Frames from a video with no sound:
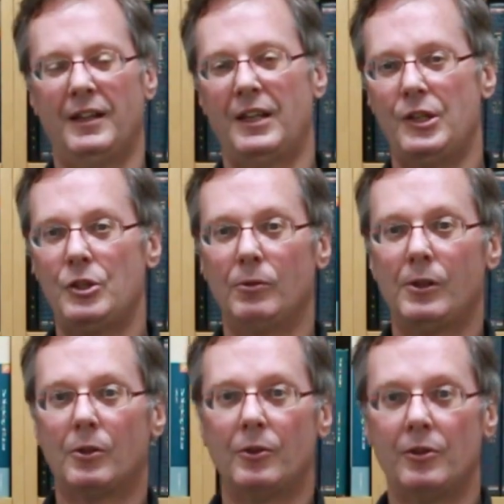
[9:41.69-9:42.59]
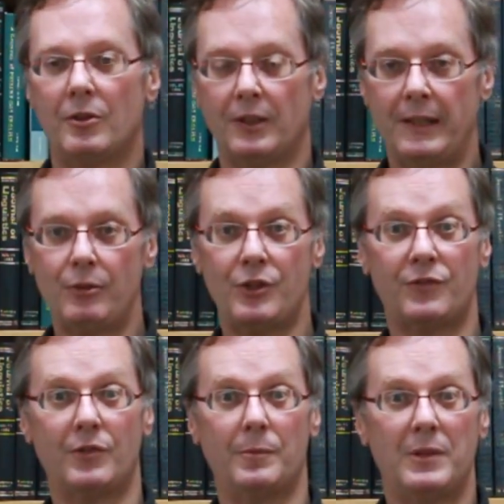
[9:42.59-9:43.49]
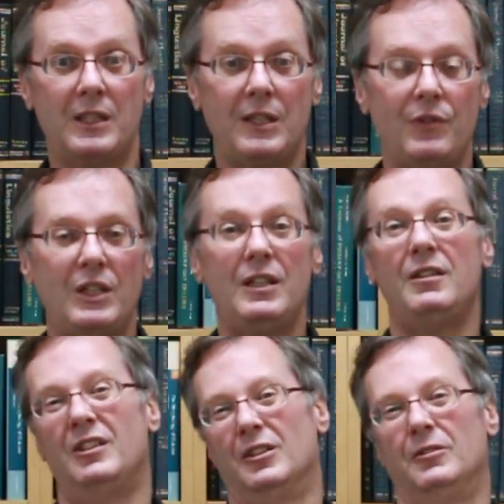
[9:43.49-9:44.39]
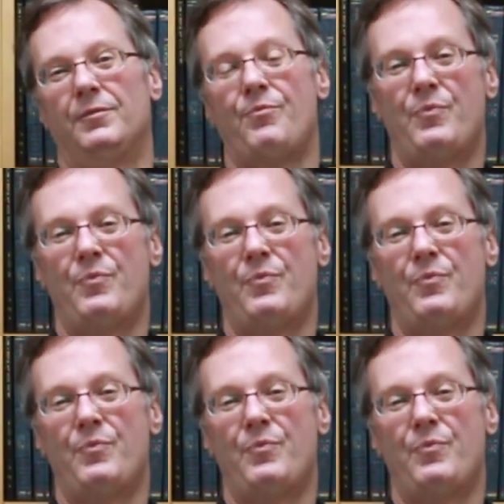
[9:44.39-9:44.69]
Can children learn a language from TV? No.